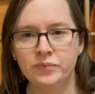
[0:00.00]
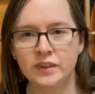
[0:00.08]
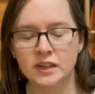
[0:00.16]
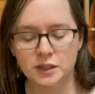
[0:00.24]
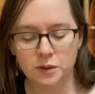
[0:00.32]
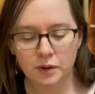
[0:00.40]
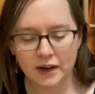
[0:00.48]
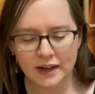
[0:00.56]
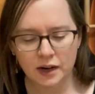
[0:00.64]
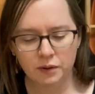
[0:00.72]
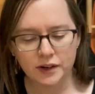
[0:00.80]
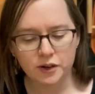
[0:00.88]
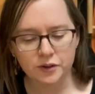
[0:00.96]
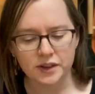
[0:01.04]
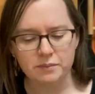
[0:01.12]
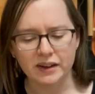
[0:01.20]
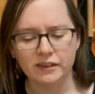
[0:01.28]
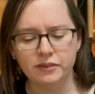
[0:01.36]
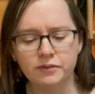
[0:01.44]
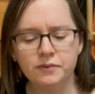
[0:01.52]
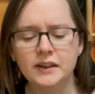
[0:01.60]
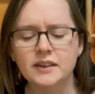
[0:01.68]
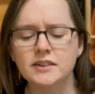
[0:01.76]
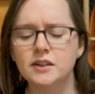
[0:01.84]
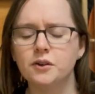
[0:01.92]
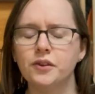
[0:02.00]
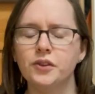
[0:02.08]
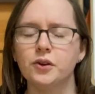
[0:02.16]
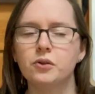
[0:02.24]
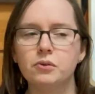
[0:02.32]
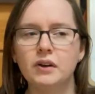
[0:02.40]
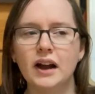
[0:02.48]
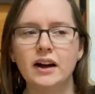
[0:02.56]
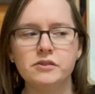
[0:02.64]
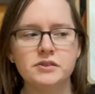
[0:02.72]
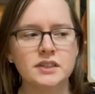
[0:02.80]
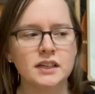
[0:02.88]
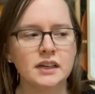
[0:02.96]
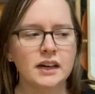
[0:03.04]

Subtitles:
So right now I know that my feet are in the ground.